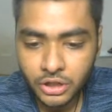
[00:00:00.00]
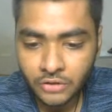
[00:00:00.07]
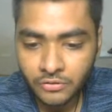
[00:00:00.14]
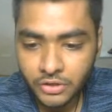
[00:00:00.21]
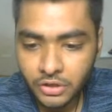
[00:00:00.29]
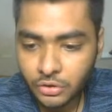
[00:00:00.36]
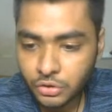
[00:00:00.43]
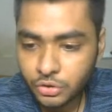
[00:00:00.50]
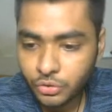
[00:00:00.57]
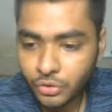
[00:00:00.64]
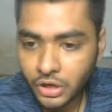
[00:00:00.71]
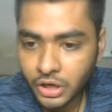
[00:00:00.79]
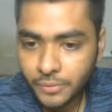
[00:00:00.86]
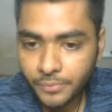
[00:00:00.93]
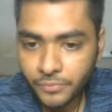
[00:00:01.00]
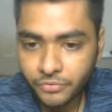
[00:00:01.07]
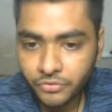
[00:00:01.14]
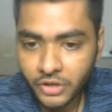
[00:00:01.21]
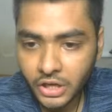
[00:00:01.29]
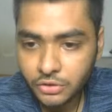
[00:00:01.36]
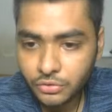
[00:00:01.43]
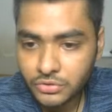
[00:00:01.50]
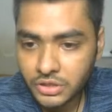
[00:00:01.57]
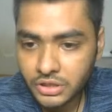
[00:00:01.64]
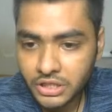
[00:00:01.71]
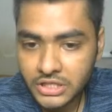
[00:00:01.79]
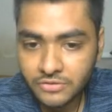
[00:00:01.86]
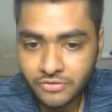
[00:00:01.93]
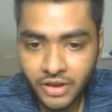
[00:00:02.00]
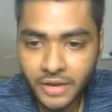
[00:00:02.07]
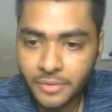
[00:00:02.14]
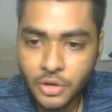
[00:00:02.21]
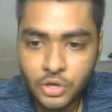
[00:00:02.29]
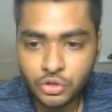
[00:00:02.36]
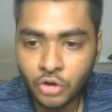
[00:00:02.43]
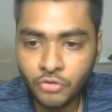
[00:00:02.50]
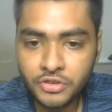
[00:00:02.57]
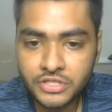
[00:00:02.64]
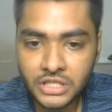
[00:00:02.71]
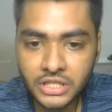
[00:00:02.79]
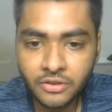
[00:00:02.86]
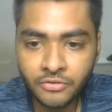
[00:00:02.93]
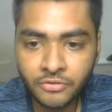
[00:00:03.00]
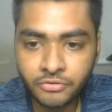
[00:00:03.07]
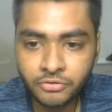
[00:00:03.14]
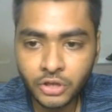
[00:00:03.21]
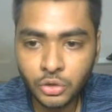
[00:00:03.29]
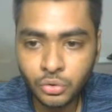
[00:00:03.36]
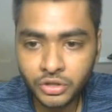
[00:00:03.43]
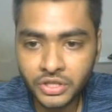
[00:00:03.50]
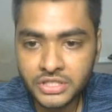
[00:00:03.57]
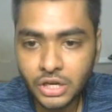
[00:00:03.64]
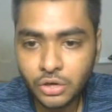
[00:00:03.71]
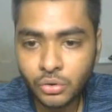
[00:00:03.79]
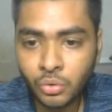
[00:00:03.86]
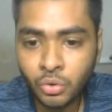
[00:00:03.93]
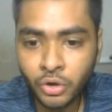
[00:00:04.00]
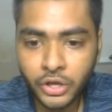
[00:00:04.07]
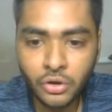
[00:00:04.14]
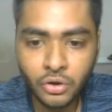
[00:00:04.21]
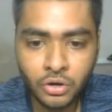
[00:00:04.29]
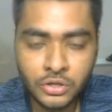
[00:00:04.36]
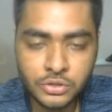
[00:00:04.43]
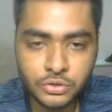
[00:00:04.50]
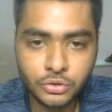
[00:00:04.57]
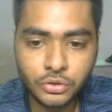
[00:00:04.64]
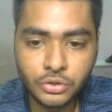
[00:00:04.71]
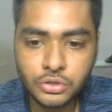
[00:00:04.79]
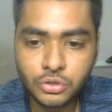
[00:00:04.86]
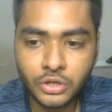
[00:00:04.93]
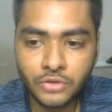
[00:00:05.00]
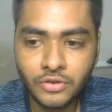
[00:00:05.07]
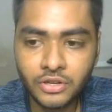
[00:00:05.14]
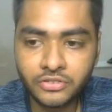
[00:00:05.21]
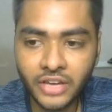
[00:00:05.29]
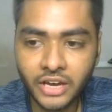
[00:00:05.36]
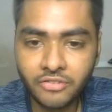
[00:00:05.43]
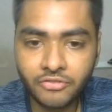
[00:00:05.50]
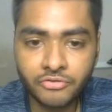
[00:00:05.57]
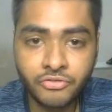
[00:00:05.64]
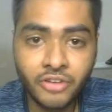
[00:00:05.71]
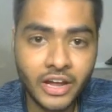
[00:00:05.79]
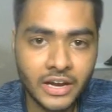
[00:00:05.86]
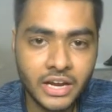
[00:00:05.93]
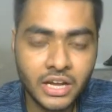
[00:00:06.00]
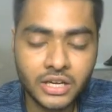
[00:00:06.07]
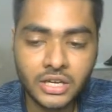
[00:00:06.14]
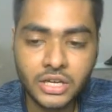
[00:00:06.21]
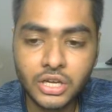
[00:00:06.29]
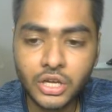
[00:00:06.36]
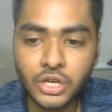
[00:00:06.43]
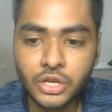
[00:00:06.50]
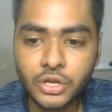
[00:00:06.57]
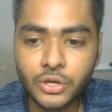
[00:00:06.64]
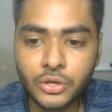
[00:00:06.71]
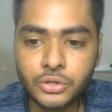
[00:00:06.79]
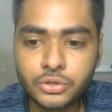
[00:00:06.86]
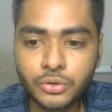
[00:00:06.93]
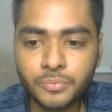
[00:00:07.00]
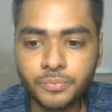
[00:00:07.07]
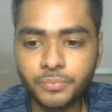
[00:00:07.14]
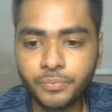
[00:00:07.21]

even though we are using this where, so obviously if the cookies are going also, so it will check where na. So